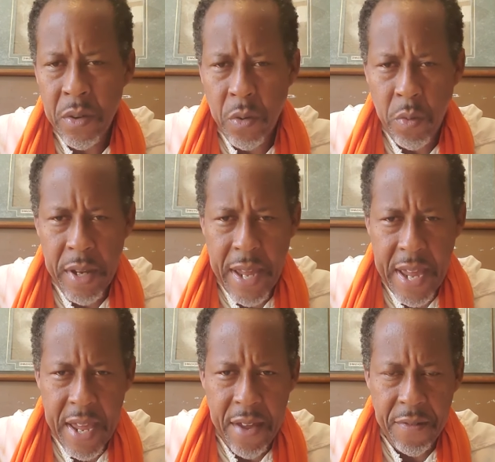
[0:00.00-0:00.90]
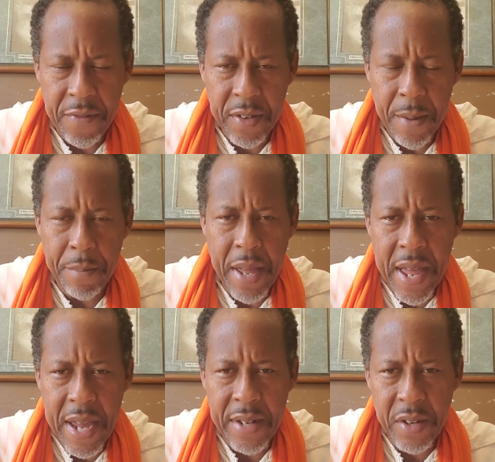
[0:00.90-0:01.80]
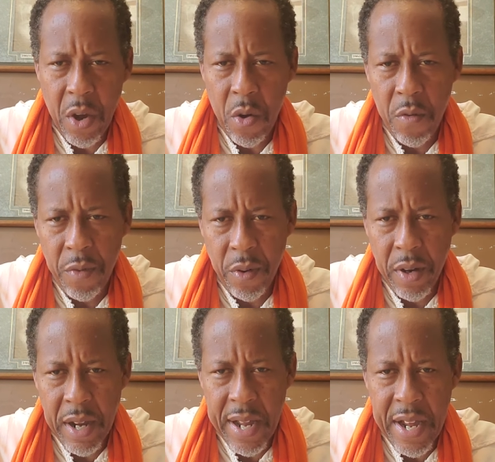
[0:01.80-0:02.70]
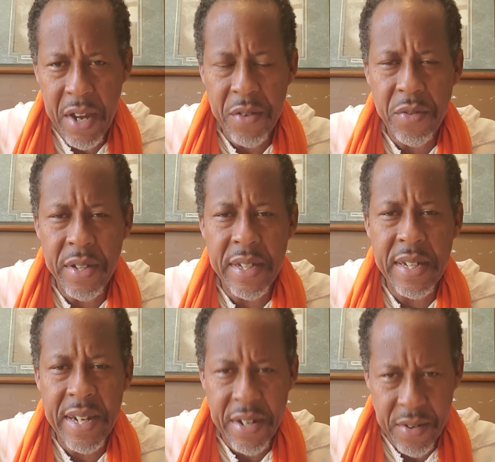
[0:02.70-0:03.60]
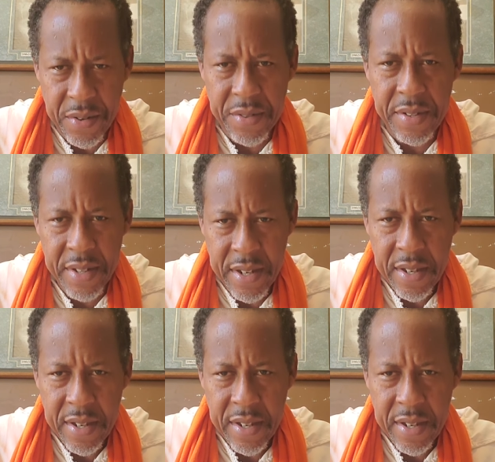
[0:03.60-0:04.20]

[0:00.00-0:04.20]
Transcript: We have combined over 100 years